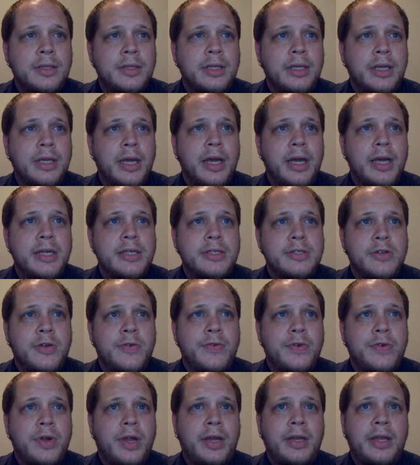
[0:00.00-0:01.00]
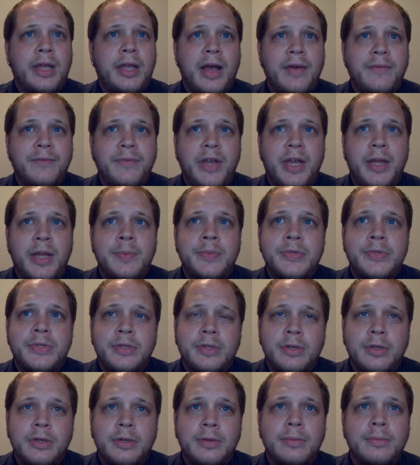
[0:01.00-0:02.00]
The guys over at Got
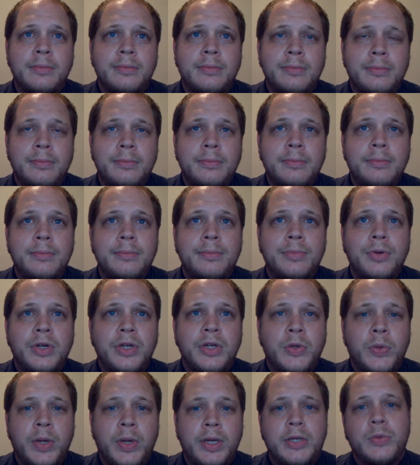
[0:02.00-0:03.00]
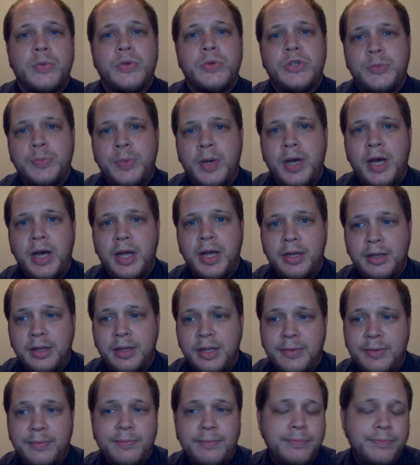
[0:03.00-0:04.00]
Vapes, they're pretty quick to respond.
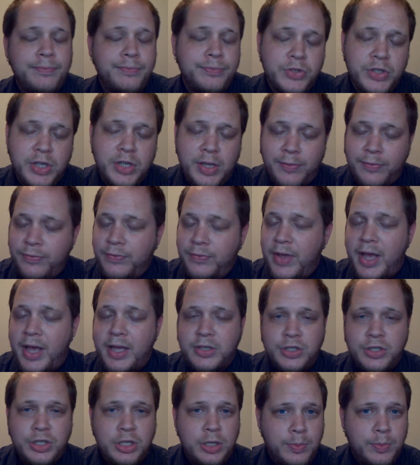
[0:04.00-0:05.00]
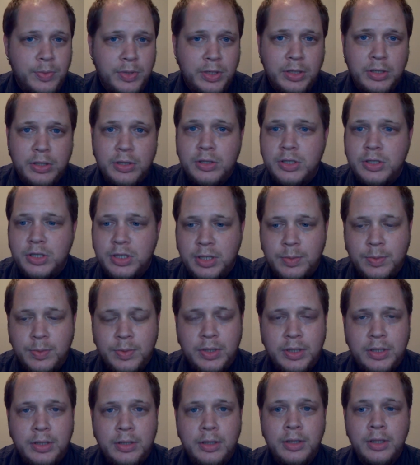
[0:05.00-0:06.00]
They ship fast shipping, good
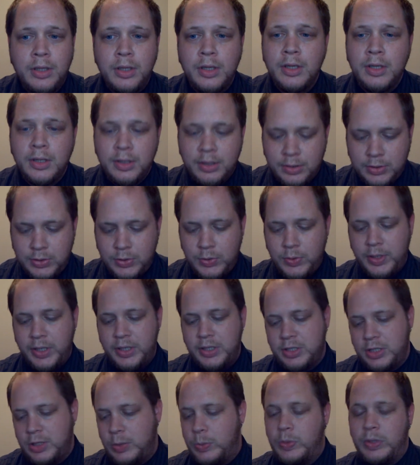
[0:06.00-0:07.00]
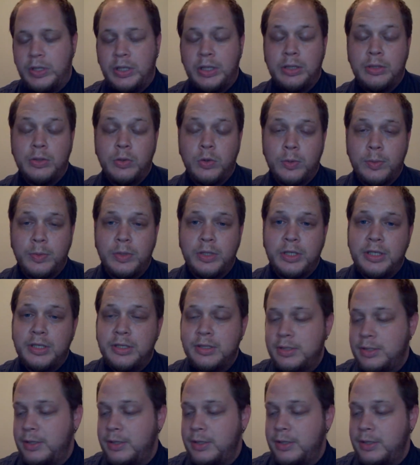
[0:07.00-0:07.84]
shipping, 2-day shipping normally.